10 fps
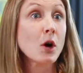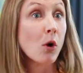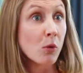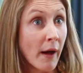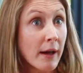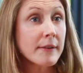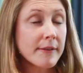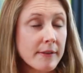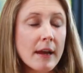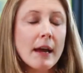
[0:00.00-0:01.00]
whole
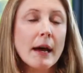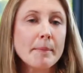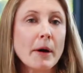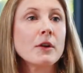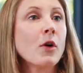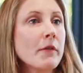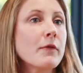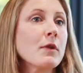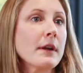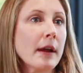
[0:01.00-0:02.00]
nuts, but not
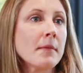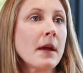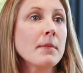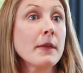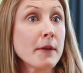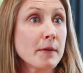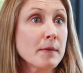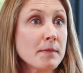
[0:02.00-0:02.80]
avoiding maybe the